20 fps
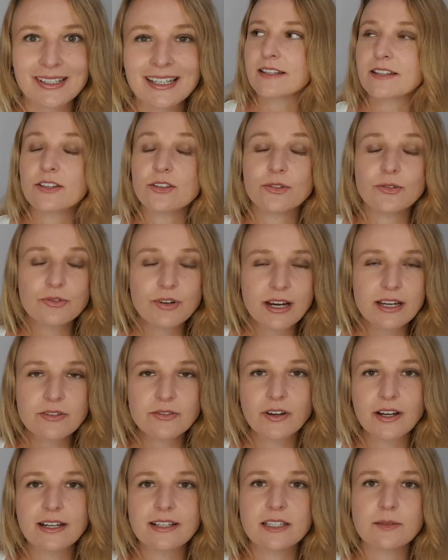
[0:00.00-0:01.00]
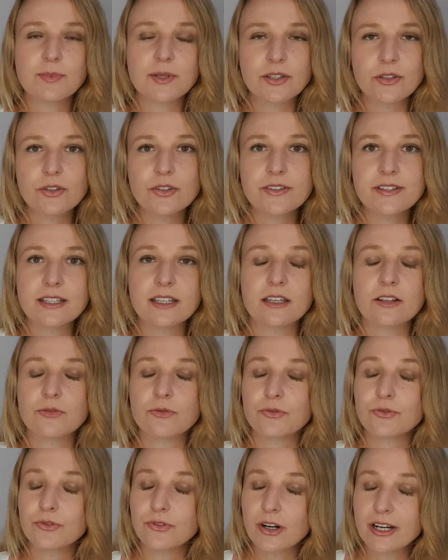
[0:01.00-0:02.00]
This is a great phrase to be using
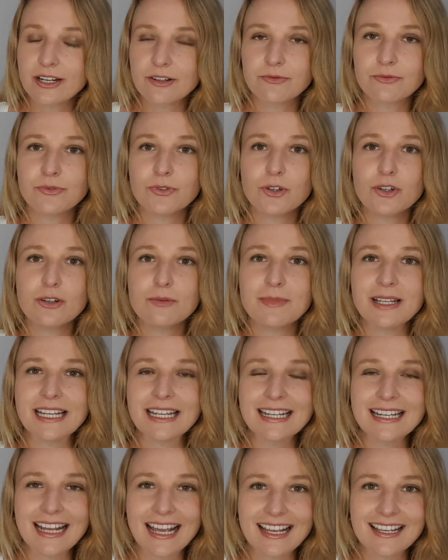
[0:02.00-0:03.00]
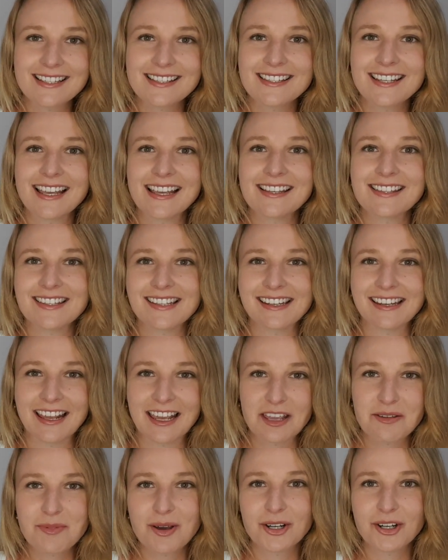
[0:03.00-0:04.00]
in written form, in essays, in
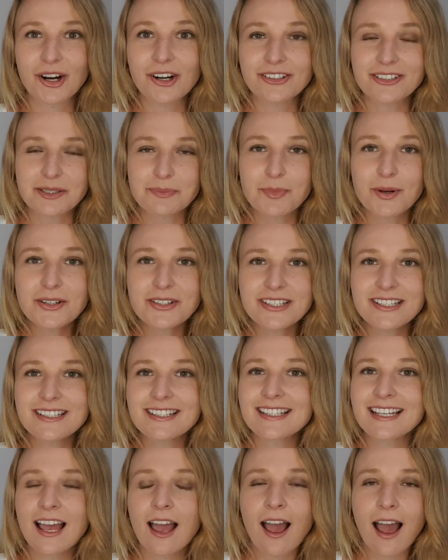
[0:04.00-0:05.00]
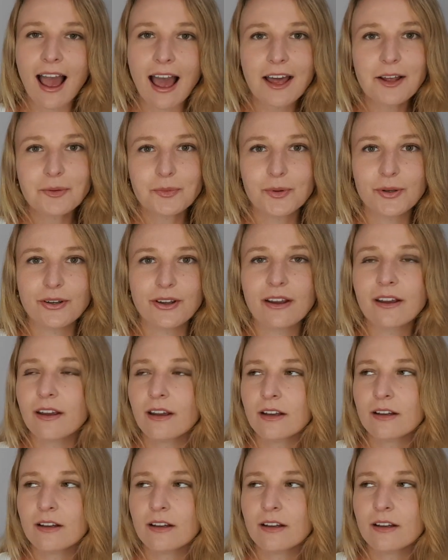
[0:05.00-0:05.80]
email correspondence, at work,